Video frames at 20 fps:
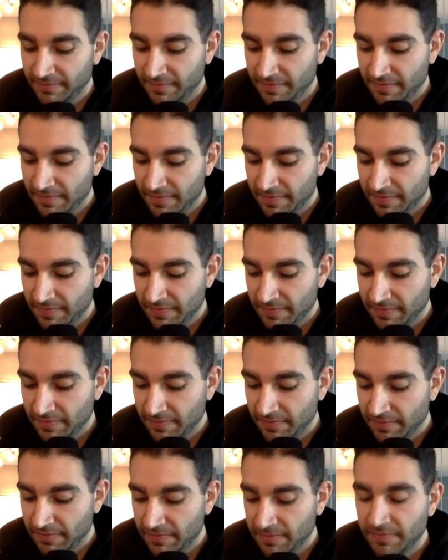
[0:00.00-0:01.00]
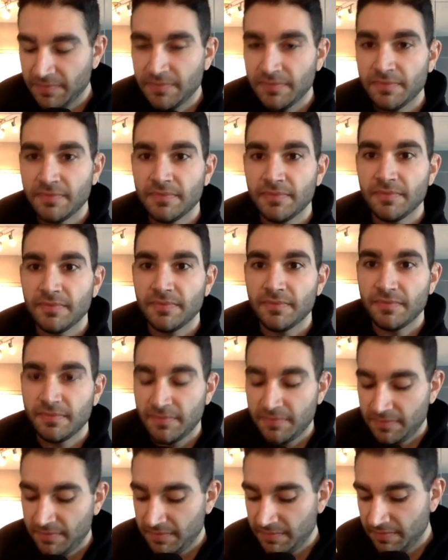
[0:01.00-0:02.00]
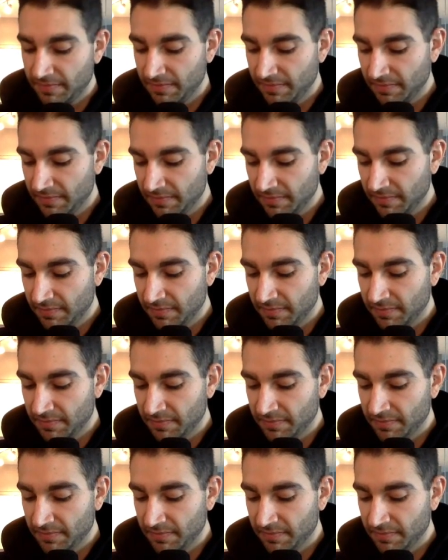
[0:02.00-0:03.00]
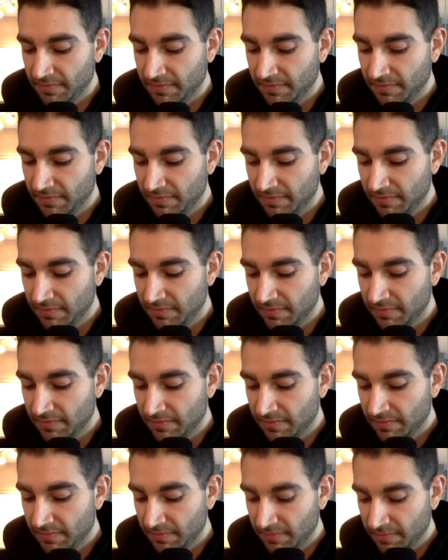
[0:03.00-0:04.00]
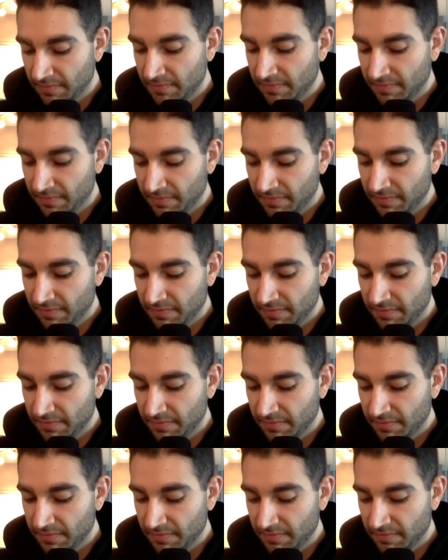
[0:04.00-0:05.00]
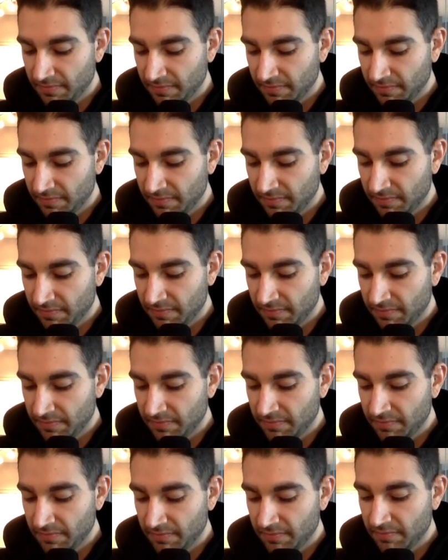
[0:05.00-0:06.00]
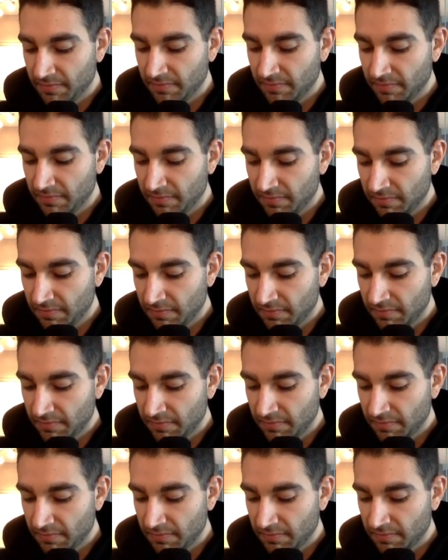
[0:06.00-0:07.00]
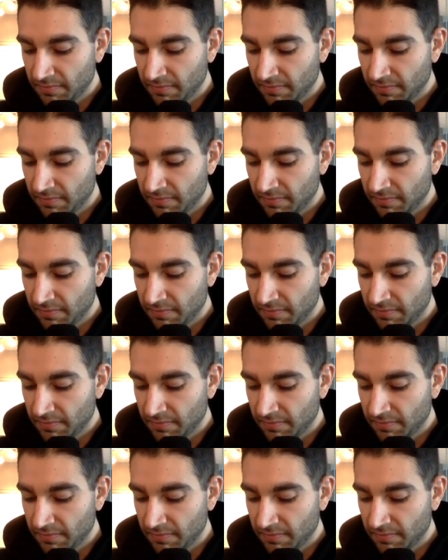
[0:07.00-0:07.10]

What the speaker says: No words are spoken by the person on screen.